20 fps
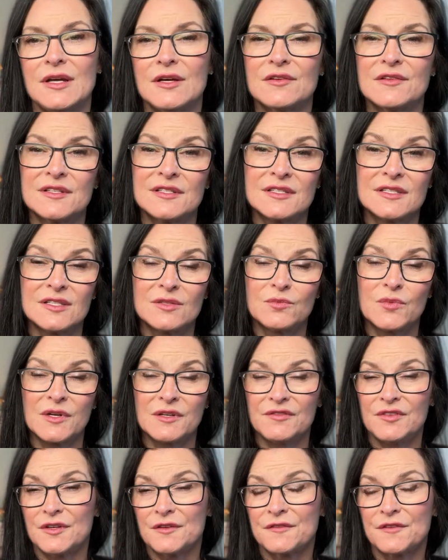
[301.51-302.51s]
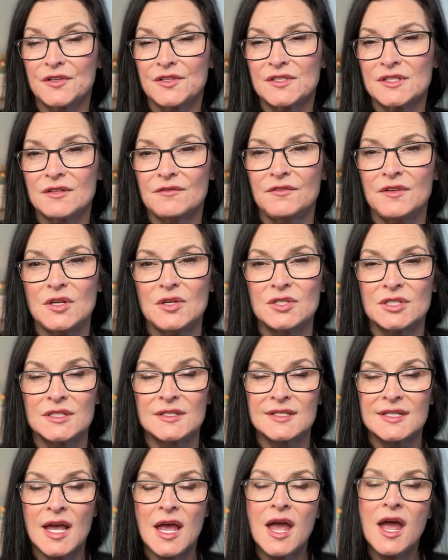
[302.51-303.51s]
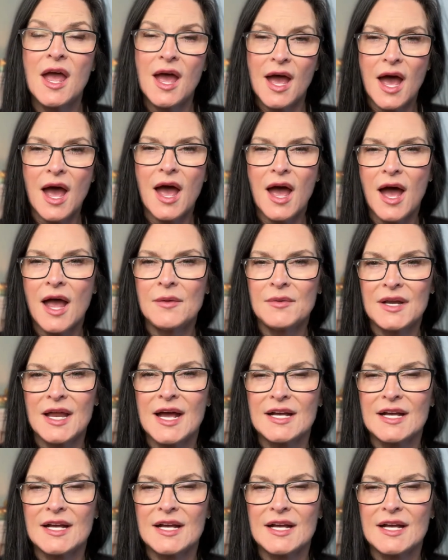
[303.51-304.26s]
or this is one of your first infusions, I would ask